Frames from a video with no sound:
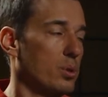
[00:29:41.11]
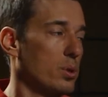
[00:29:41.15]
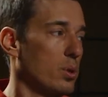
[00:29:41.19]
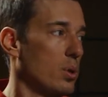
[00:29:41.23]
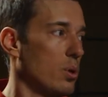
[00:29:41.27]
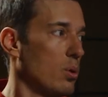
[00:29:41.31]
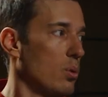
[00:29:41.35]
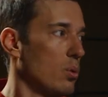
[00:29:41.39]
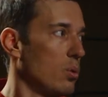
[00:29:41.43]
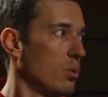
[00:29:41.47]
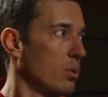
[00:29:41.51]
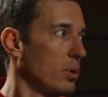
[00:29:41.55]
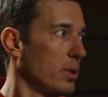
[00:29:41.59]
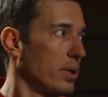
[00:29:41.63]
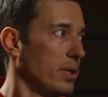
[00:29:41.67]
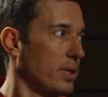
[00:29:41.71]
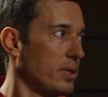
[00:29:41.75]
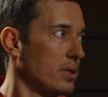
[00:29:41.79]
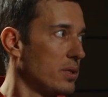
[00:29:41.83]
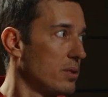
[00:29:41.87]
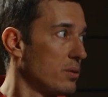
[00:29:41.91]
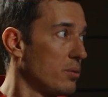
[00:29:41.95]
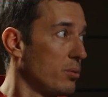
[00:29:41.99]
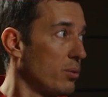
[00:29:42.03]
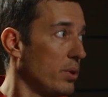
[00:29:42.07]
So
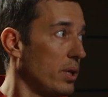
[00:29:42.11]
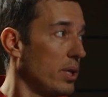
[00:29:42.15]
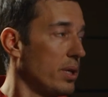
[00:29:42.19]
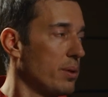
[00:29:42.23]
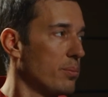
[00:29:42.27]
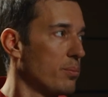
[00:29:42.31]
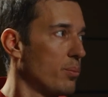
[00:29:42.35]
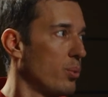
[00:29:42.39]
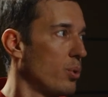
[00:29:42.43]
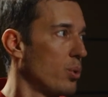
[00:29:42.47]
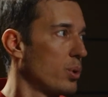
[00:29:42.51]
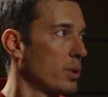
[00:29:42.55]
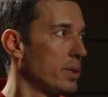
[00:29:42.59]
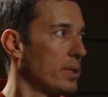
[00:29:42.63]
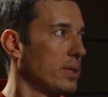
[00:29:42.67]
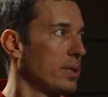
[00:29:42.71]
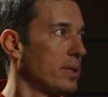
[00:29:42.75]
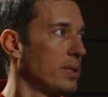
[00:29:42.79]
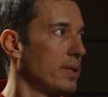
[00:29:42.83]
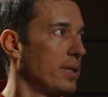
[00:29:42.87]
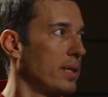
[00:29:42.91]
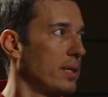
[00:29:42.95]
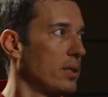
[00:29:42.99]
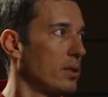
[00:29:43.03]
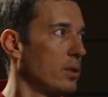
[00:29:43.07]
it's really
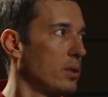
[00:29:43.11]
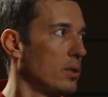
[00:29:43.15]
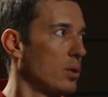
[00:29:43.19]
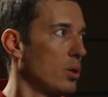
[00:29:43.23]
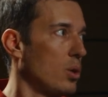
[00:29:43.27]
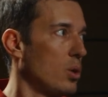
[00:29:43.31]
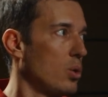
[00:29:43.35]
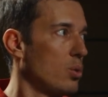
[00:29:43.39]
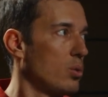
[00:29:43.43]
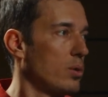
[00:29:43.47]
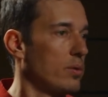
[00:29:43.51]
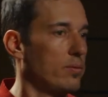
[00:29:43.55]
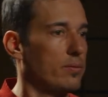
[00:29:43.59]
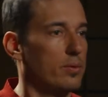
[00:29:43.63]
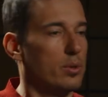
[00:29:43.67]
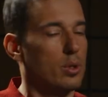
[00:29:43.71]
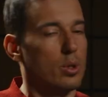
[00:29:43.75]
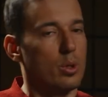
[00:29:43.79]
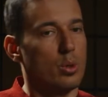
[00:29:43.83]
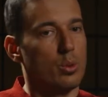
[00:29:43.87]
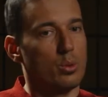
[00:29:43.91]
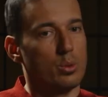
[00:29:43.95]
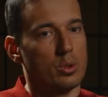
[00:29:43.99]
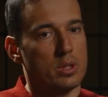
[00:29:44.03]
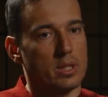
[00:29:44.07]
important that all of
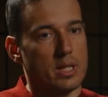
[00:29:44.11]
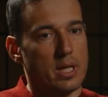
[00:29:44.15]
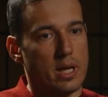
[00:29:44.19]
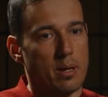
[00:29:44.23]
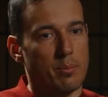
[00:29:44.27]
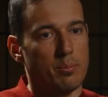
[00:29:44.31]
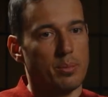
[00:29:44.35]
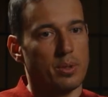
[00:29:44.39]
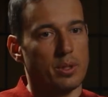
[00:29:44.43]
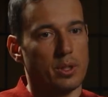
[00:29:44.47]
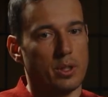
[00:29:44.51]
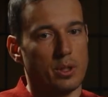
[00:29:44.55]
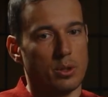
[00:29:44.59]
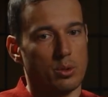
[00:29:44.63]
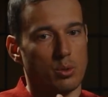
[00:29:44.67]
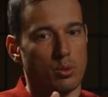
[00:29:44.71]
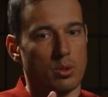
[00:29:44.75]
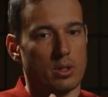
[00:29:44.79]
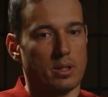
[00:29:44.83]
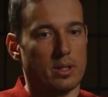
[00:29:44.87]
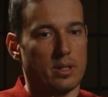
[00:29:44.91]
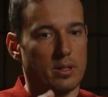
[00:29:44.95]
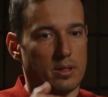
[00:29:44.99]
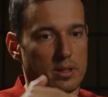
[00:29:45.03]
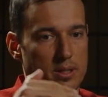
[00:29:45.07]
those companies
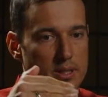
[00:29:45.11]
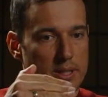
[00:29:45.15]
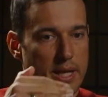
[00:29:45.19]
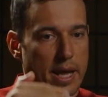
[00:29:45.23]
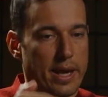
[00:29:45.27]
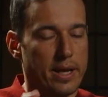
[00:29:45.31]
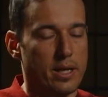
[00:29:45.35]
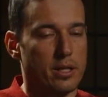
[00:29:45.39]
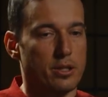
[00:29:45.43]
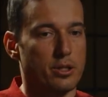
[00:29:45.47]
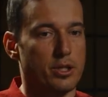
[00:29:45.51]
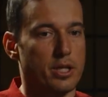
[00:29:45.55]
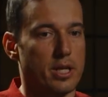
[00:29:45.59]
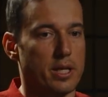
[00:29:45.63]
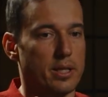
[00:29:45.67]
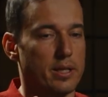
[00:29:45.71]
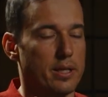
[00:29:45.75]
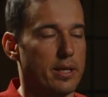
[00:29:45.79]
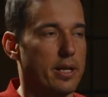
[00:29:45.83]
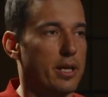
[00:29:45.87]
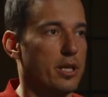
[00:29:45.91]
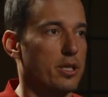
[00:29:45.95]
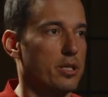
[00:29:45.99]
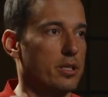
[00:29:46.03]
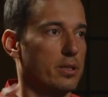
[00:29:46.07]
who are the second
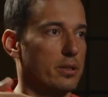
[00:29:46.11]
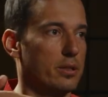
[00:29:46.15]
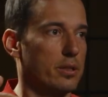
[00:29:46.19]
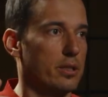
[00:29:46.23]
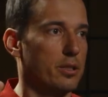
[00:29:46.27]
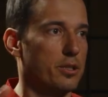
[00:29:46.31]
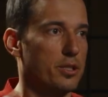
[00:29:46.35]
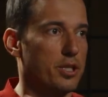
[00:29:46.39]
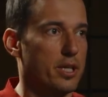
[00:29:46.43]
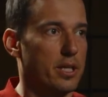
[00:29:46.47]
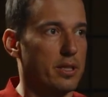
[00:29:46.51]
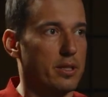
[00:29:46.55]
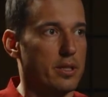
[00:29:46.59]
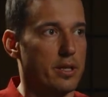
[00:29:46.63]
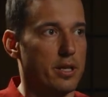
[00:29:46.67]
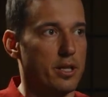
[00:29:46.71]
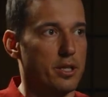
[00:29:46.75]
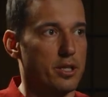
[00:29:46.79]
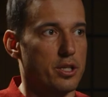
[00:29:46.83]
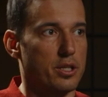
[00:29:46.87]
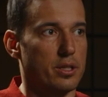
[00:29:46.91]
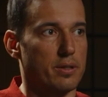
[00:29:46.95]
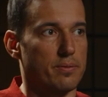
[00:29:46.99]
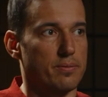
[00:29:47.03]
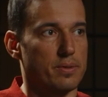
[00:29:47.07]
generation, third
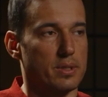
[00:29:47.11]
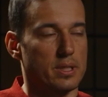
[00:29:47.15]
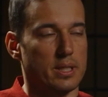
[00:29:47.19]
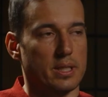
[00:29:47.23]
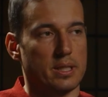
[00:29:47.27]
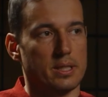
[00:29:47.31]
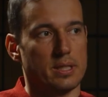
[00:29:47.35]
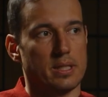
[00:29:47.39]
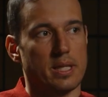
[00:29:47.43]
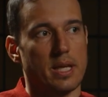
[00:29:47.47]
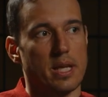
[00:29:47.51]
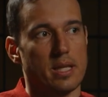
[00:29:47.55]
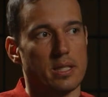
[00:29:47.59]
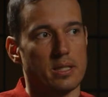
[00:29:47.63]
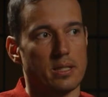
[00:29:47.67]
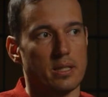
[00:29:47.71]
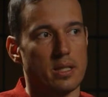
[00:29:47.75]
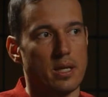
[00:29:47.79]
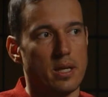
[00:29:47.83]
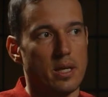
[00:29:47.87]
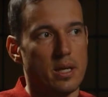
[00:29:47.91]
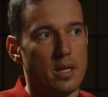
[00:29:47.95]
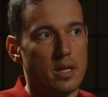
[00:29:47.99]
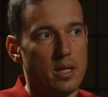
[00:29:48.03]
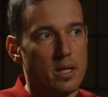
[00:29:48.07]
generation of
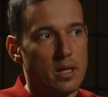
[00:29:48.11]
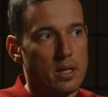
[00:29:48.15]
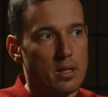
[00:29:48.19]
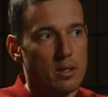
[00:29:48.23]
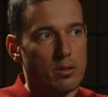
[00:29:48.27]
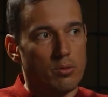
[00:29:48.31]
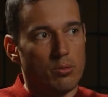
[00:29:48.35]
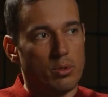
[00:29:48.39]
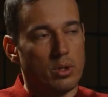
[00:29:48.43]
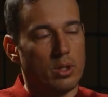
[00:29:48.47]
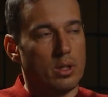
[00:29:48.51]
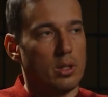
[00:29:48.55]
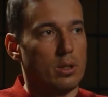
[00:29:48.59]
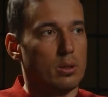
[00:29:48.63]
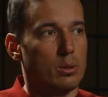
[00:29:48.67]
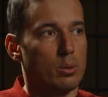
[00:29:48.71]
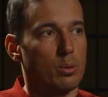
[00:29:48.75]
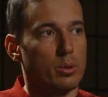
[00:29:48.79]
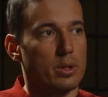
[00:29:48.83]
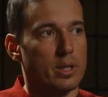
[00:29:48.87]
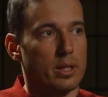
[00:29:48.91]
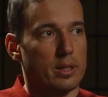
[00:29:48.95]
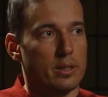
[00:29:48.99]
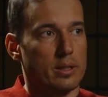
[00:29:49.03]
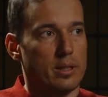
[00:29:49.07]
success really
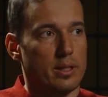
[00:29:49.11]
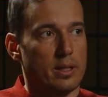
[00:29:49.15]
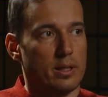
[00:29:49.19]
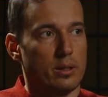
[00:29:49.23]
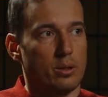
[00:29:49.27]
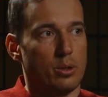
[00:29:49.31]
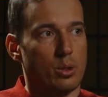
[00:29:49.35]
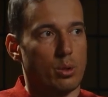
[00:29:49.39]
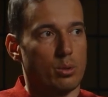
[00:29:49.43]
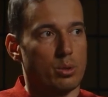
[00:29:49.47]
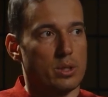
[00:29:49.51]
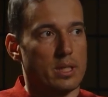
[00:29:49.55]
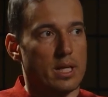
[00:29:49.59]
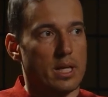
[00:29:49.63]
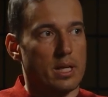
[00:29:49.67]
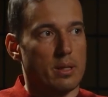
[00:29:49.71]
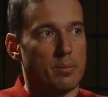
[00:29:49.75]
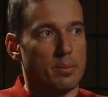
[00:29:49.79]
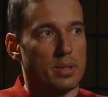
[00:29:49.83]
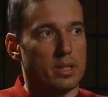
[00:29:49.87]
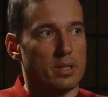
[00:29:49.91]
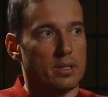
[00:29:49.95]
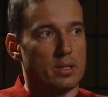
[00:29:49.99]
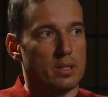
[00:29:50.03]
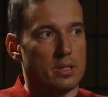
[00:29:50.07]
look at those
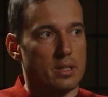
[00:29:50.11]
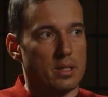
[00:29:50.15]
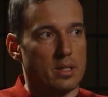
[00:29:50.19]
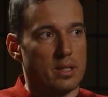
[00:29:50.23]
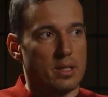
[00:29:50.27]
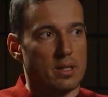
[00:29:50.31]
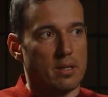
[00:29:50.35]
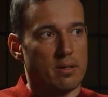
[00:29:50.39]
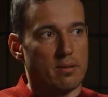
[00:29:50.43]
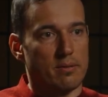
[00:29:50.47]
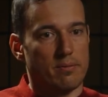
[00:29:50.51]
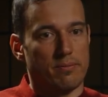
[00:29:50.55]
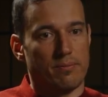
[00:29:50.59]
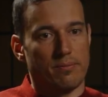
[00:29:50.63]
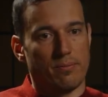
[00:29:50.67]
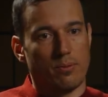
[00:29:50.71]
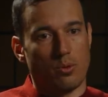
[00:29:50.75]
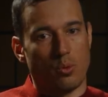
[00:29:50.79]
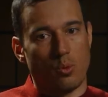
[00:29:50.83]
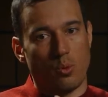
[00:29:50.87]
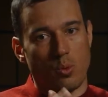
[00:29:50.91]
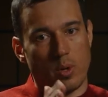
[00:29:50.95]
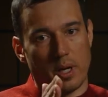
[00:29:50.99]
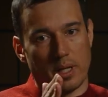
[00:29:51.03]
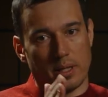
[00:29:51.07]
elements
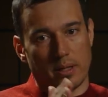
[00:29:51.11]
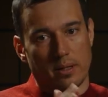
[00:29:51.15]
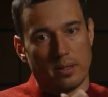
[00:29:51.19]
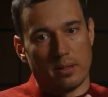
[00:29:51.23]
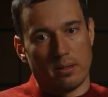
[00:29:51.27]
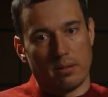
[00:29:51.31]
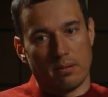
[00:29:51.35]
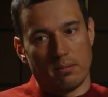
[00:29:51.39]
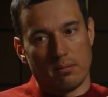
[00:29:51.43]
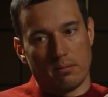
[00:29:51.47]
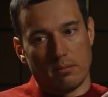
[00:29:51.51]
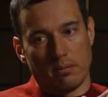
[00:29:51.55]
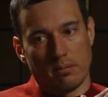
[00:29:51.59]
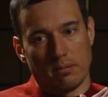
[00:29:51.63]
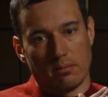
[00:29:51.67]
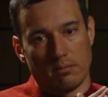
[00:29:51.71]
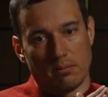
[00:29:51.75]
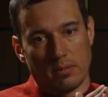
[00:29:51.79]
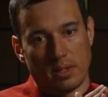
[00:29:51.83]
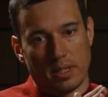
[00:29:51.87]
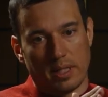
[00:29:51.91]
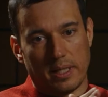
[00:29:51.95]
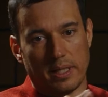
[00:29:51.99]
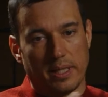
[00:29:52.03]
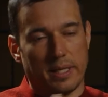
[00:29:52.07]
of, one,
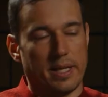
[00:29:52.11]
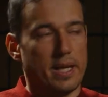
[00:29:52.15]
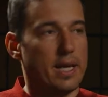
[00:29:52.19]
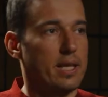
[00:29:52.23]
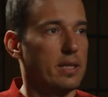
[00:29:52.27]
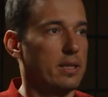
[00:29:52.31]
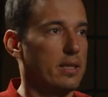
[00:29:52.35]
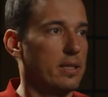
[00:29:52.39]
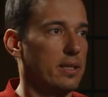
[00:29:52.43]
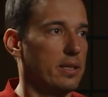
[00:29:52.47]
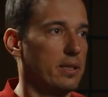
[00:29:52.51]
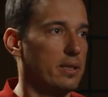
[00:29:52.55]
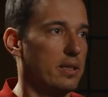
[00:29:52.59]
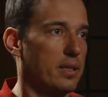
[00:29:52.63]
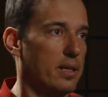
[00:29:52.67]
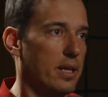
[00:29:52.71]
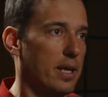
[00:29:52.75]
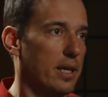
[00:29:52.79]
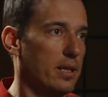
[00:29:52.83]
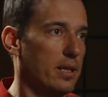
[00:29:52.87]
creating the